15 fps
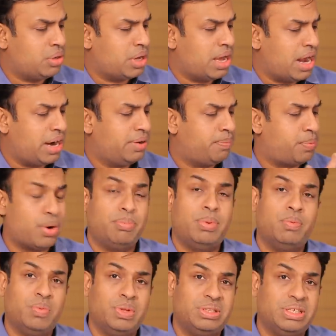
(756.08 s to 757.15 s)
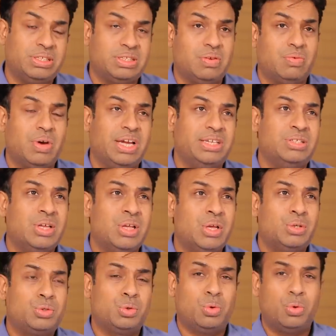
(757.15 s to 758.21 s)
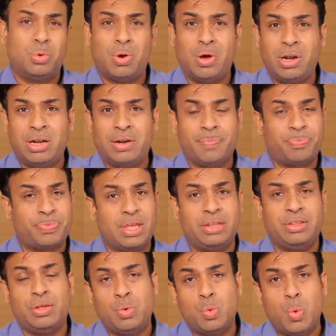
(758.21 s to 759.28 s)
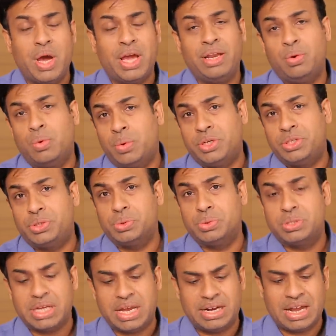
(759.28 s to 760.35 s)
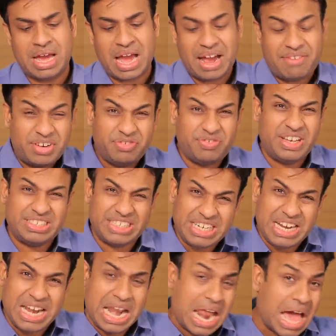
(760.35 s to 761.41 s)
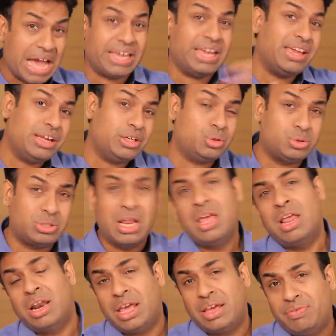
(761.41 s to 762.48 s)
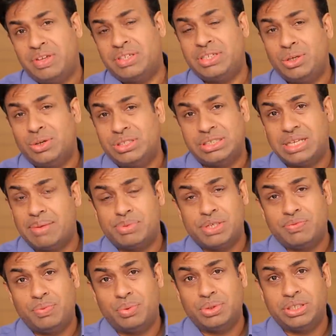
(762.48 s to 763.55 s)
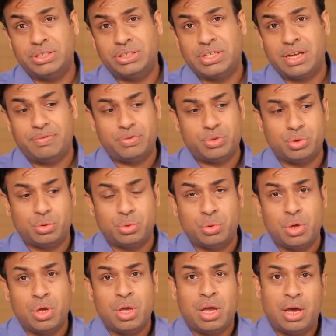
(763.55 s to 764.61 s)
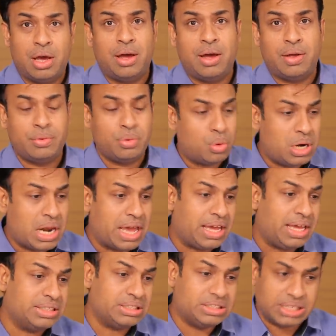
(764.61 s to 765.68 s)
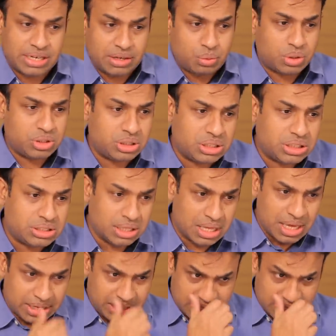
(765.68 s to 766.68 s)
had a problem with this device. So overall in the UI, no issues, and haven't faced any lagging issues like we see on Samsung phones and stuff. So no lagging. The second question is,